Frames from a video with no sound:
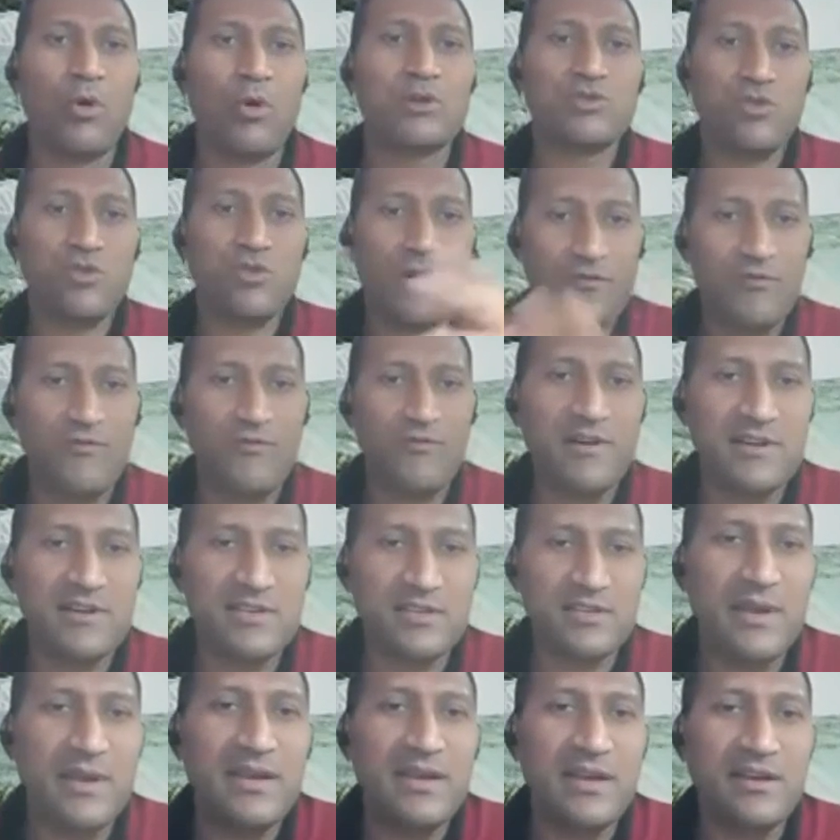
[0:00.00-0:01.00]
software
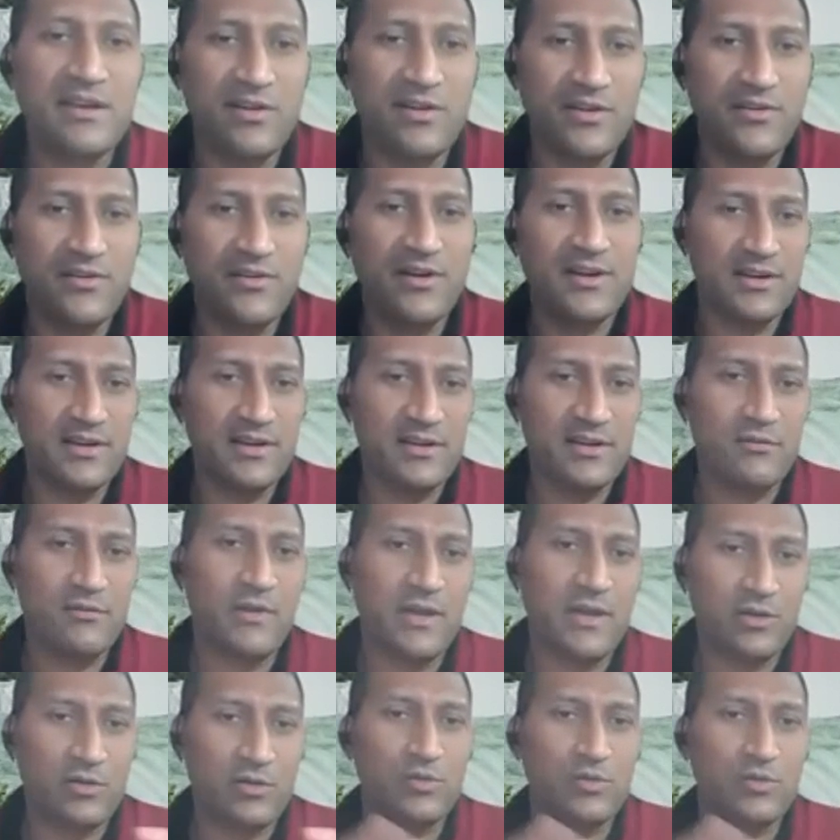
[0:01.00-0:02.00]
is being integrated
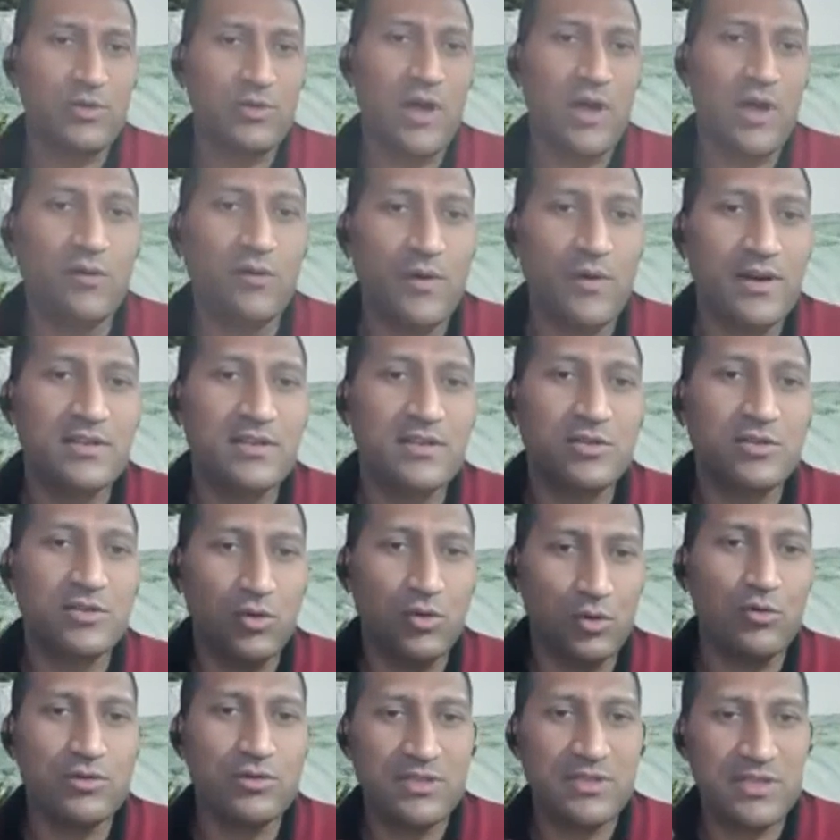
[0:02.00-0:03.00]
into the hardware. So
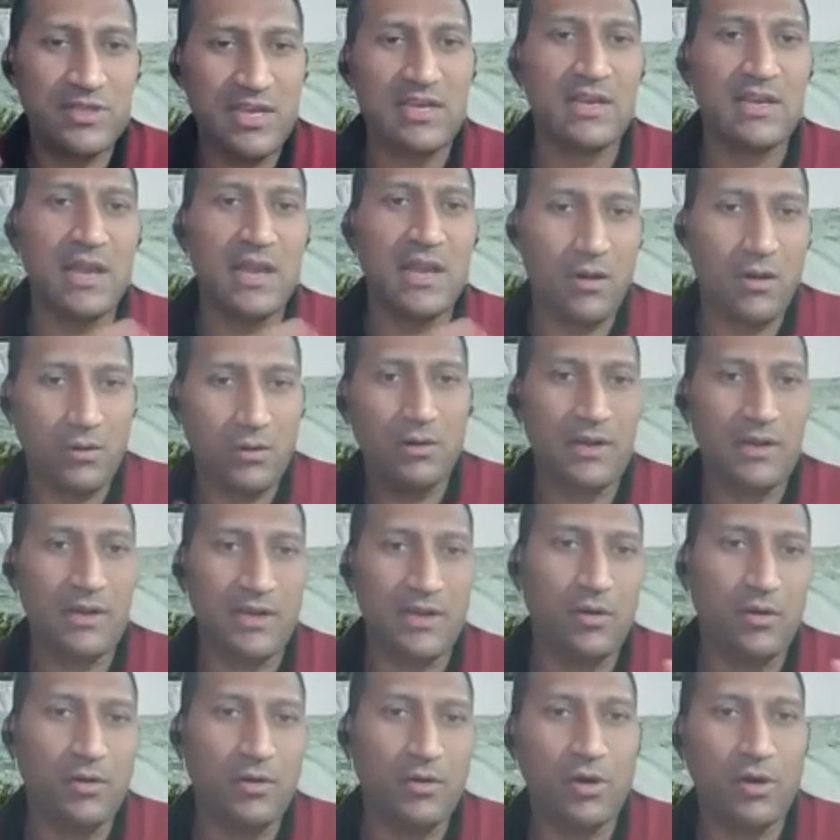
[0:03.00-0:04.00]
you see now, a
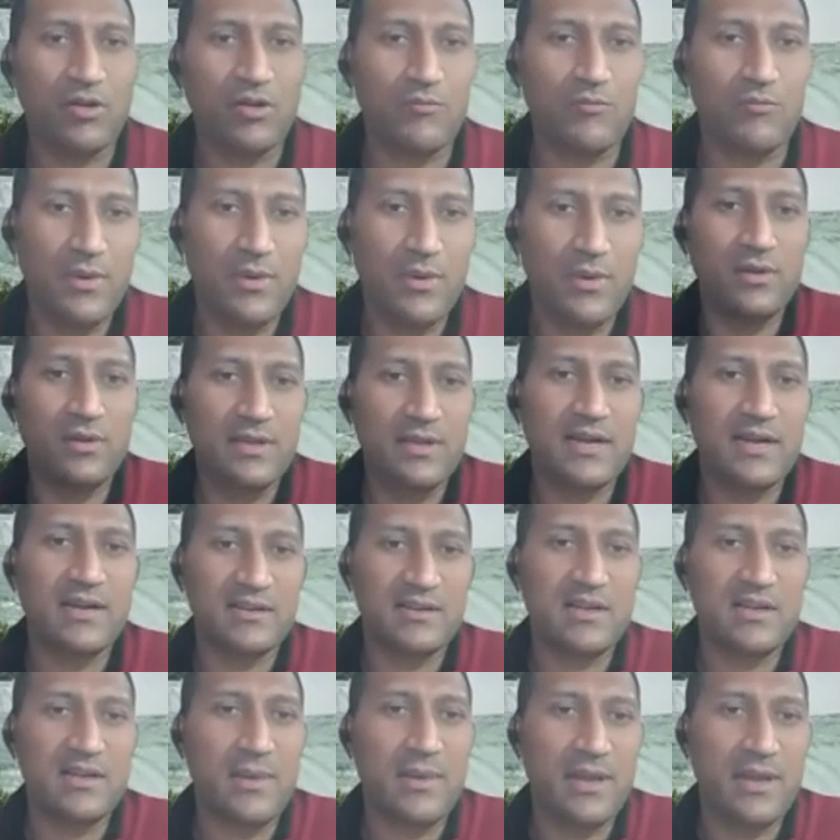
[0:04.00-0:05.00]
lot of people that is
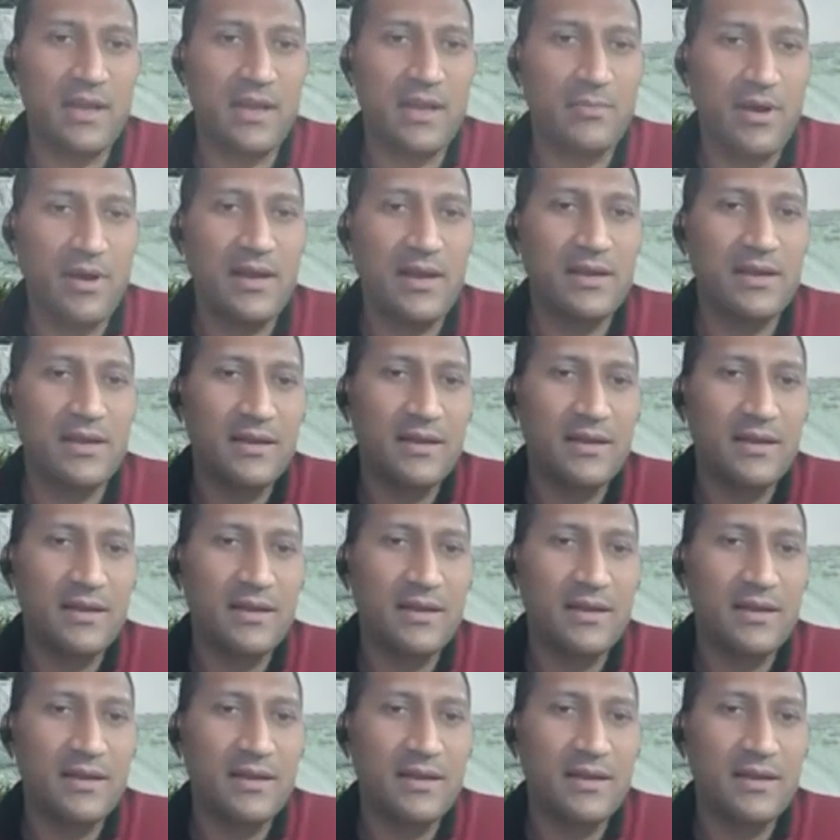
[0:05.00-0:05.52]
coming up, right?